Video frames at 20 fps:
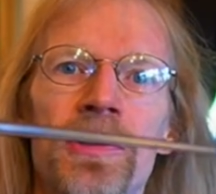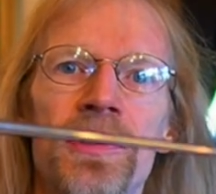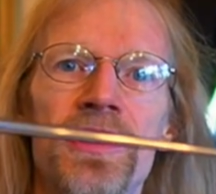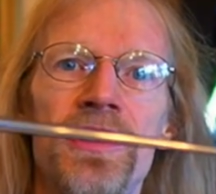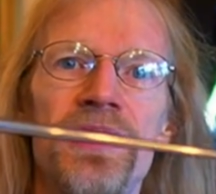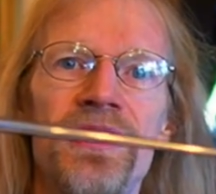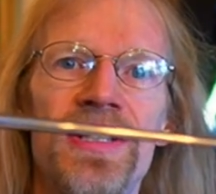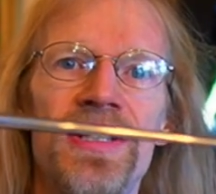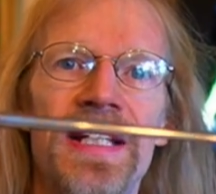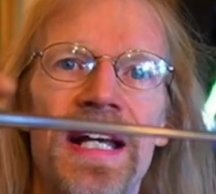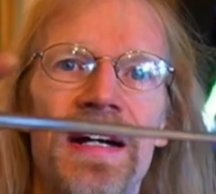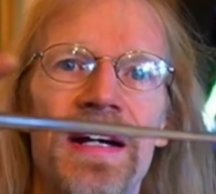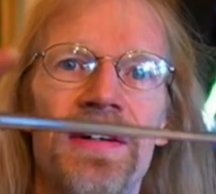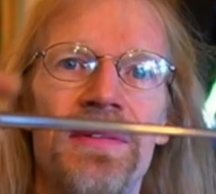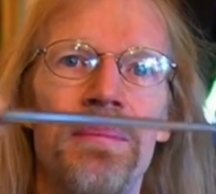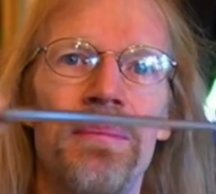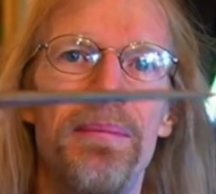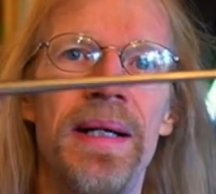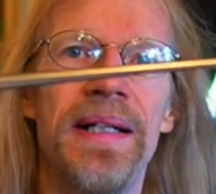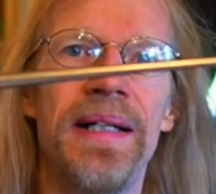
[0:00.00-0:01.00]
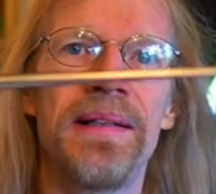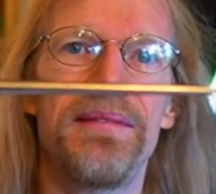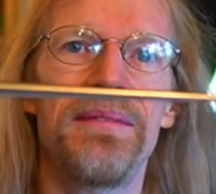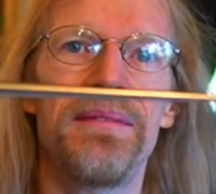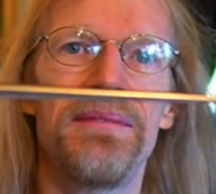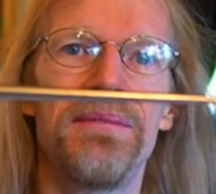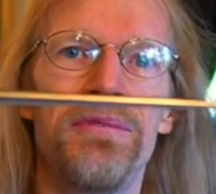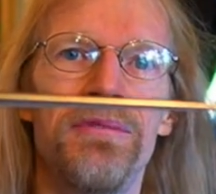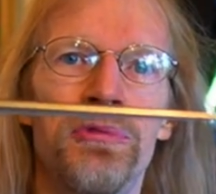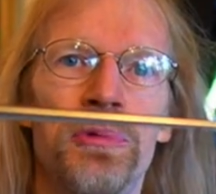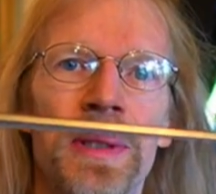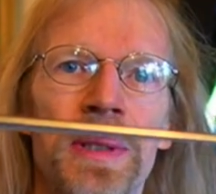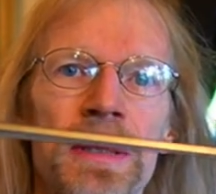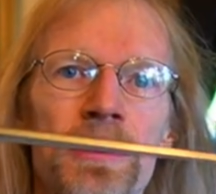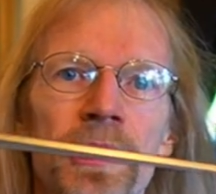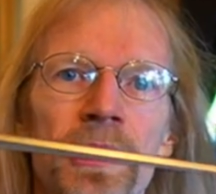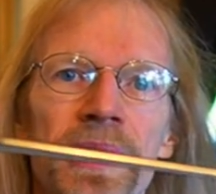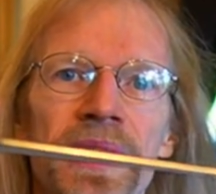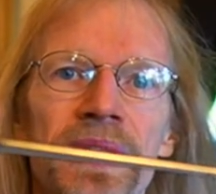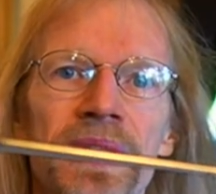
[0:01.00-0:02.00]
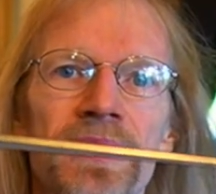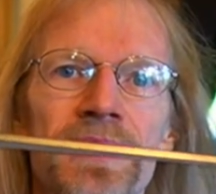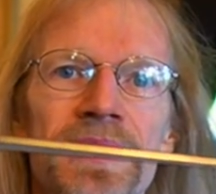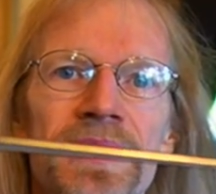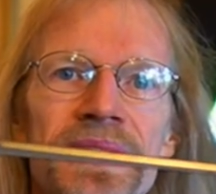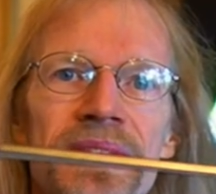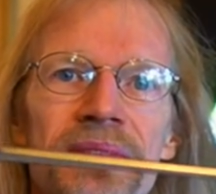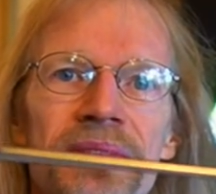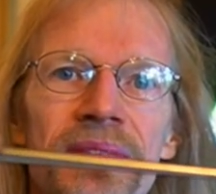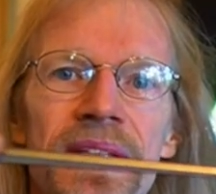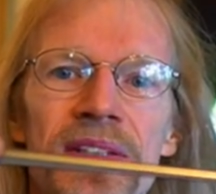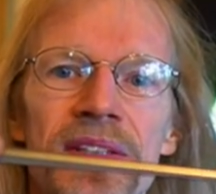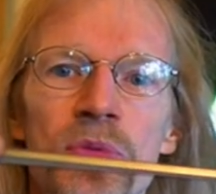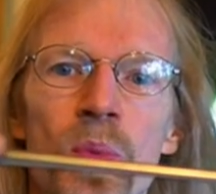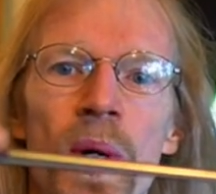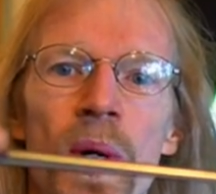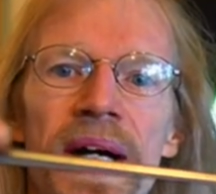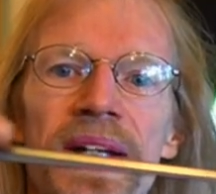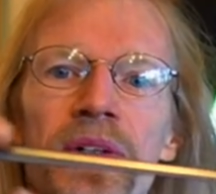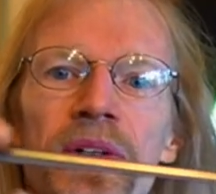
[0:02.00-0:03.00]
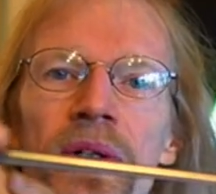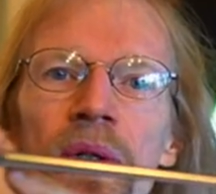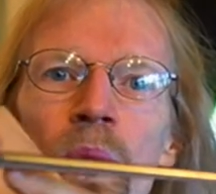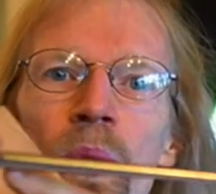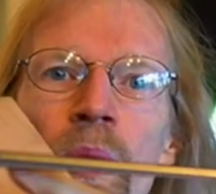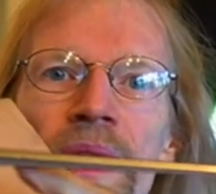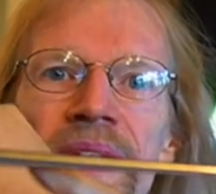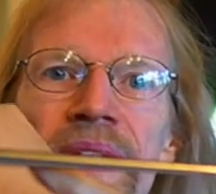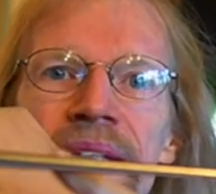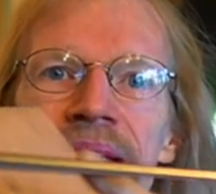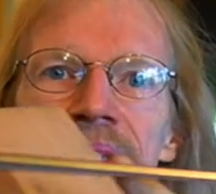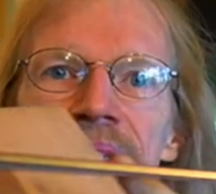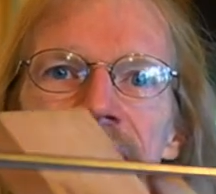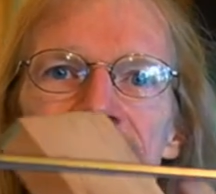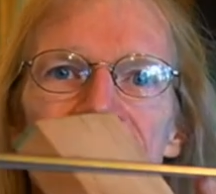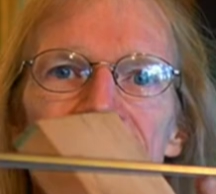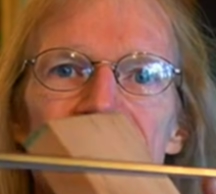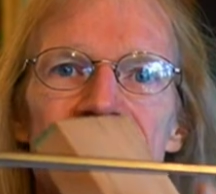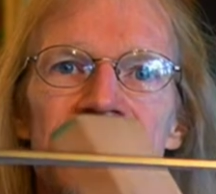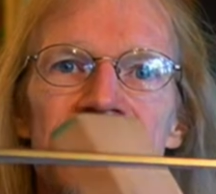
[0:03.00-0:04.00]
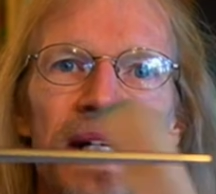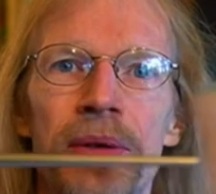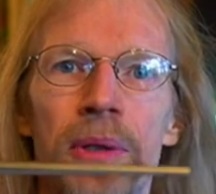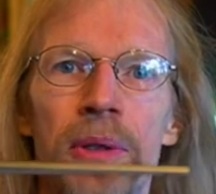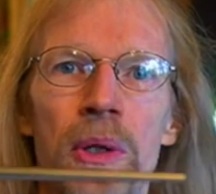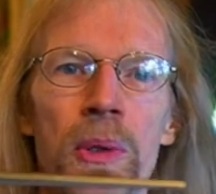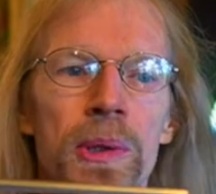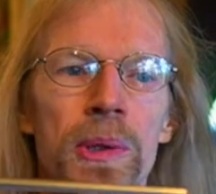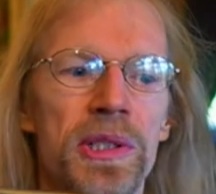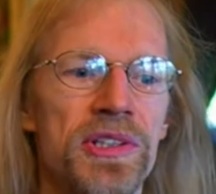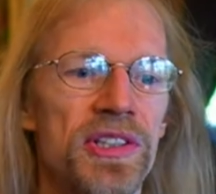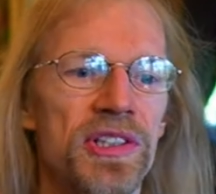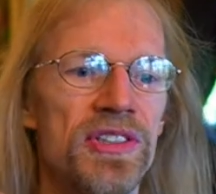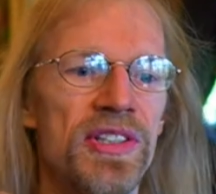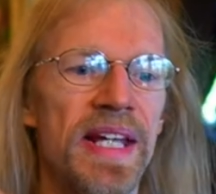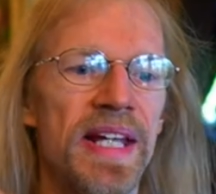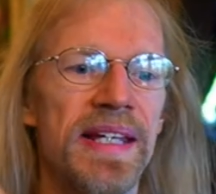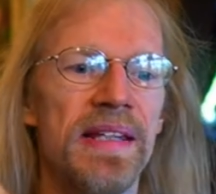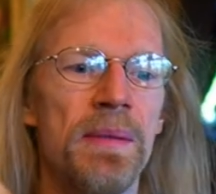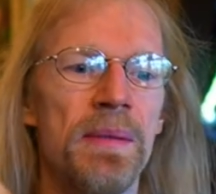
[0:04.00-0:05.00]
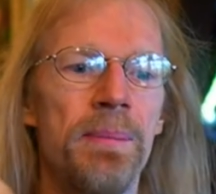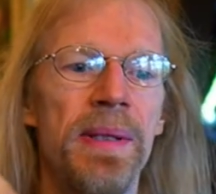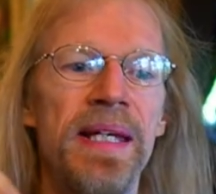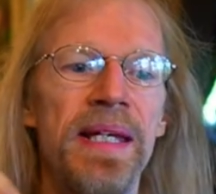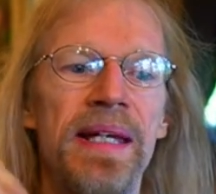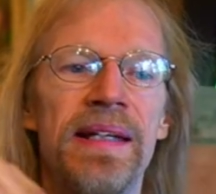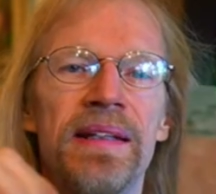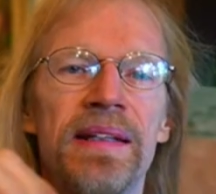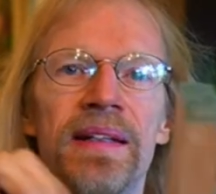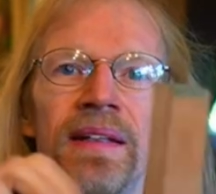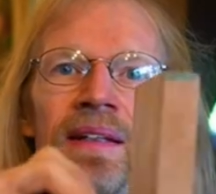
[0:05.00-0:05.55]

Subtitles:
You see how my reamer here is wider at one end and gets narrower, just like the peg.